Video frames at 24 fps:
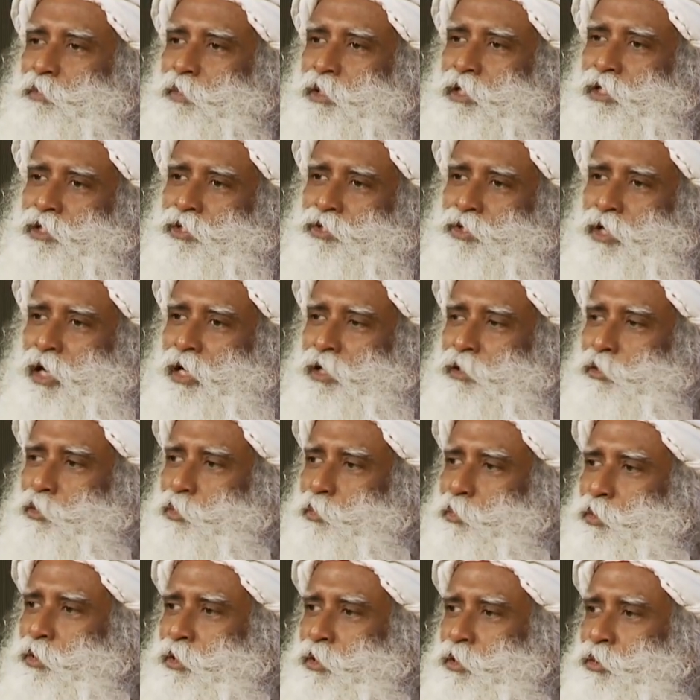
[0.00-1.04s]
been trying
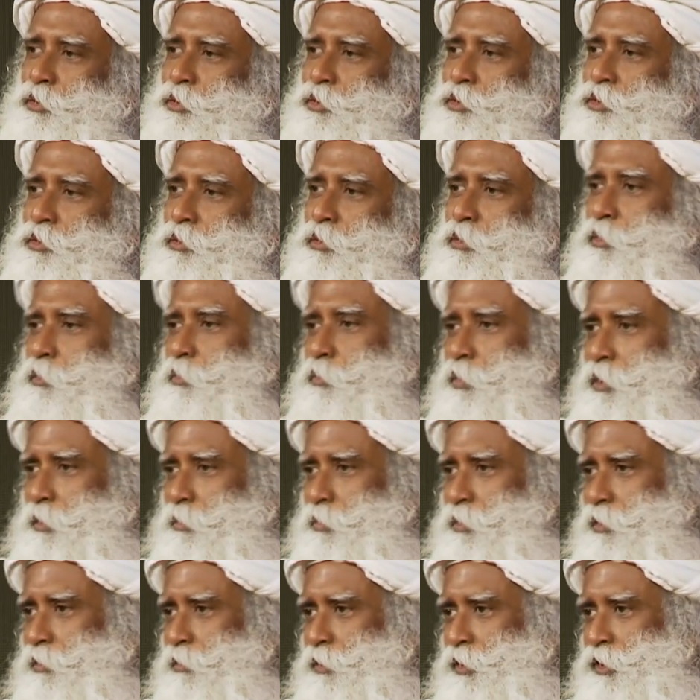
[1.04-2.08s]
to produce good
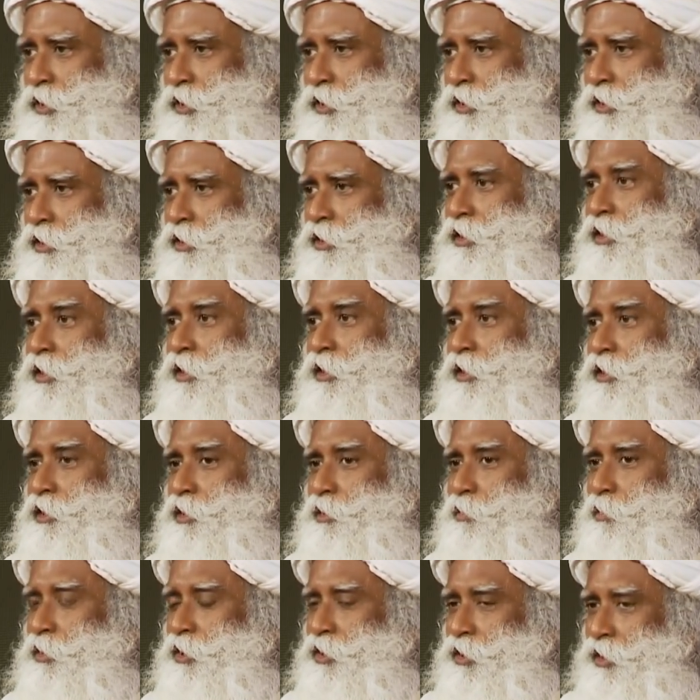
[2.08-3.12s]
people, which is a
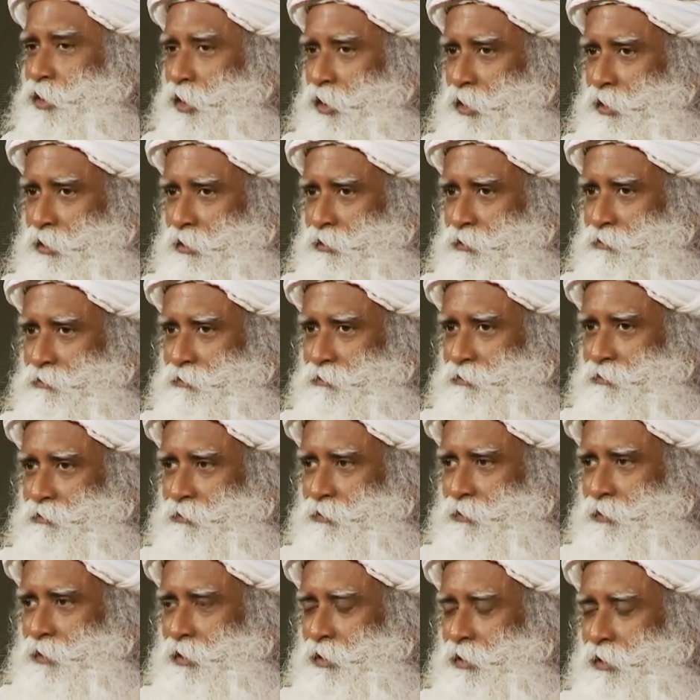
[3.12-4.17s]
serious mistake.
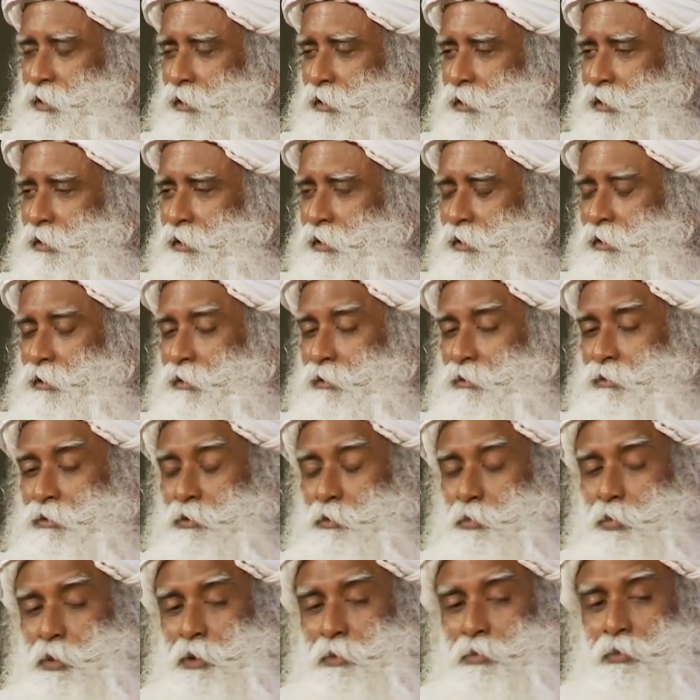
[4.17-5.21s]

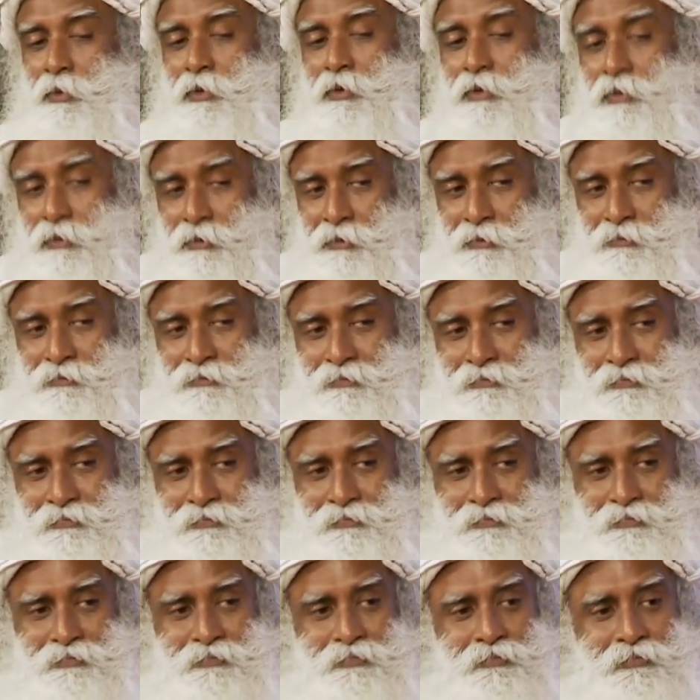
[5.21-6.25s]
Good people
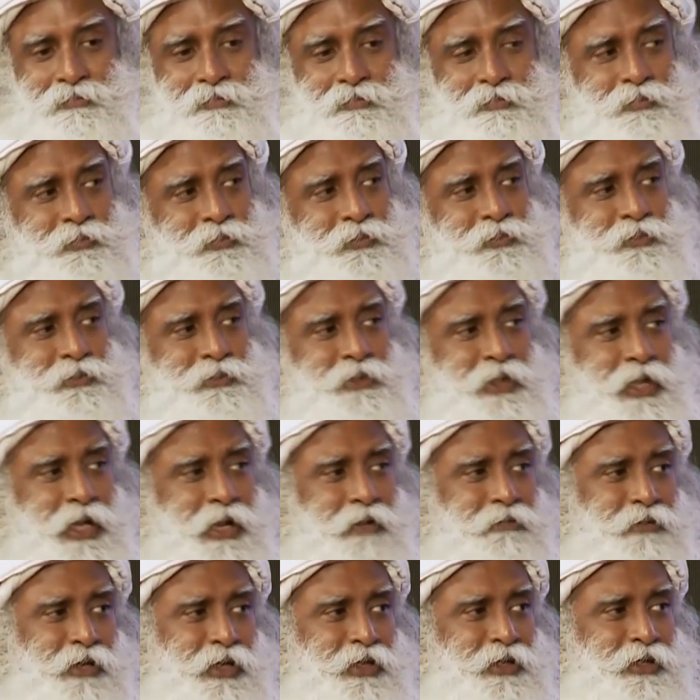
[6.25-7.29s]

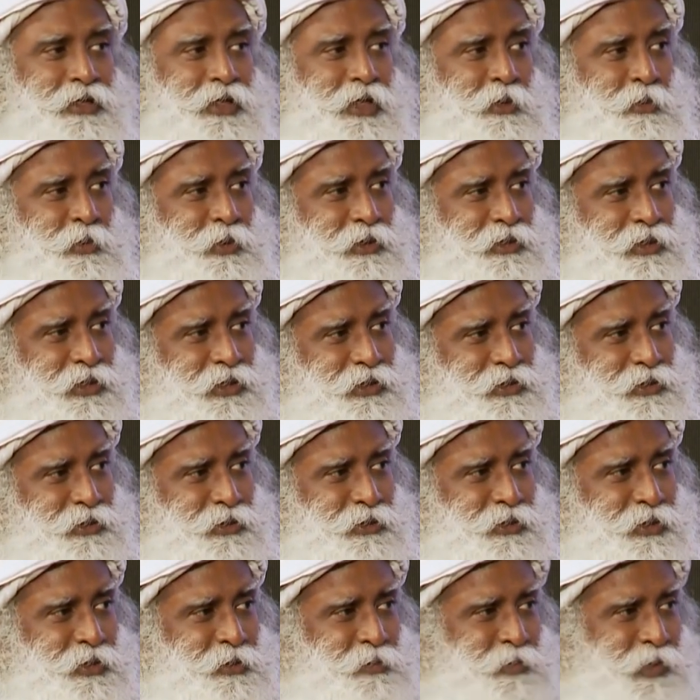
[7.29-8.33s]
have done terrible things
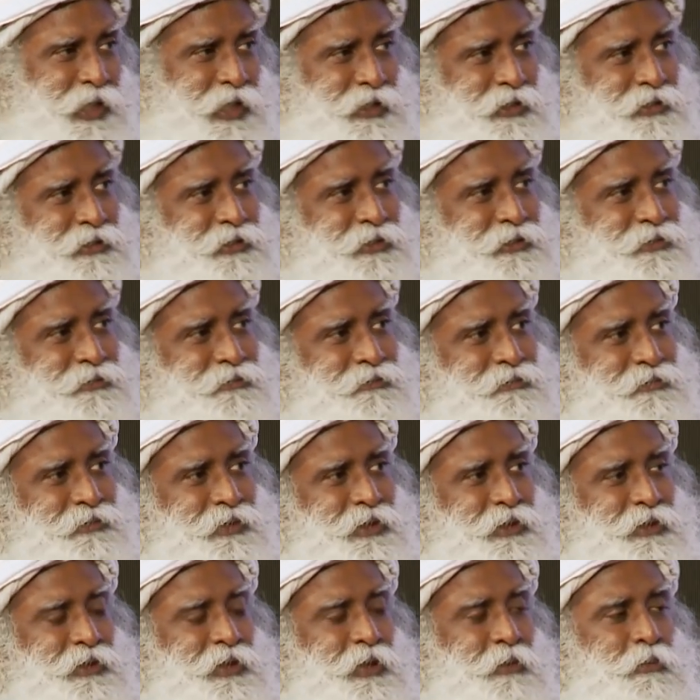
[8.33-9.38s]
on this planet.
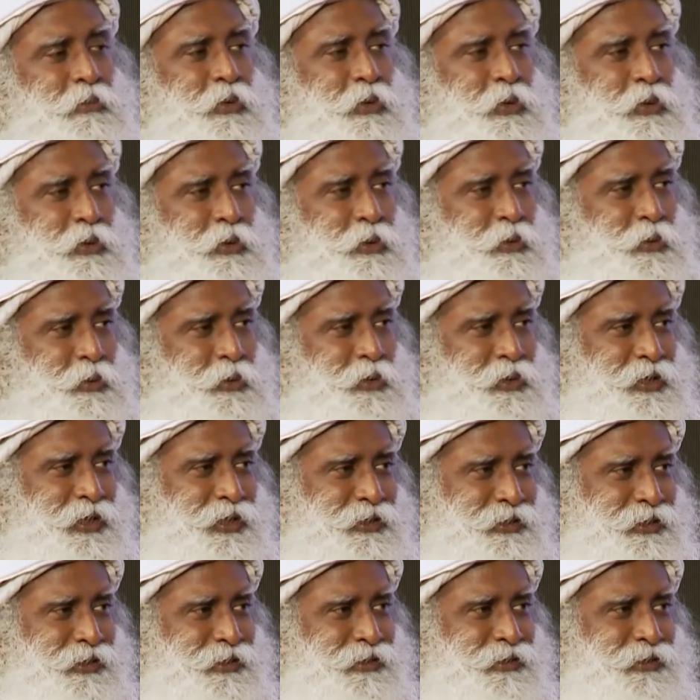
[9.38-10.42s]
The more good
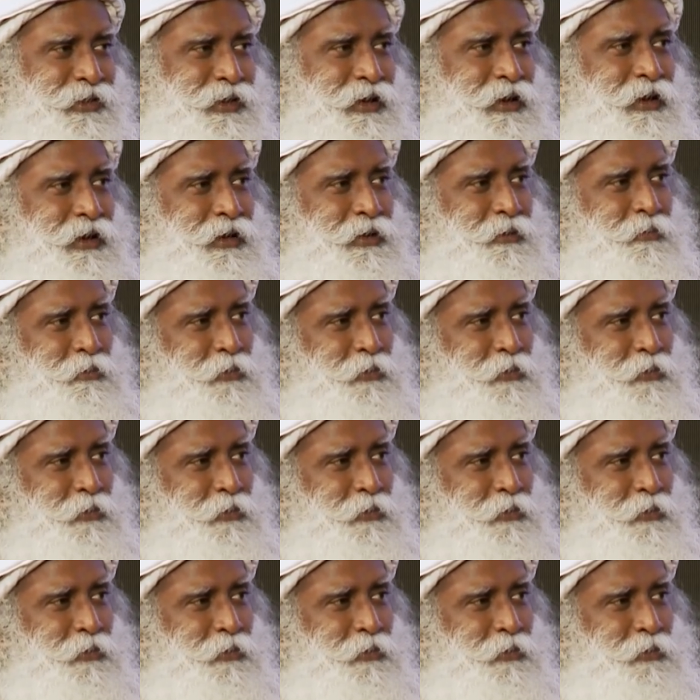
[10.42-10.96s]
they think they are,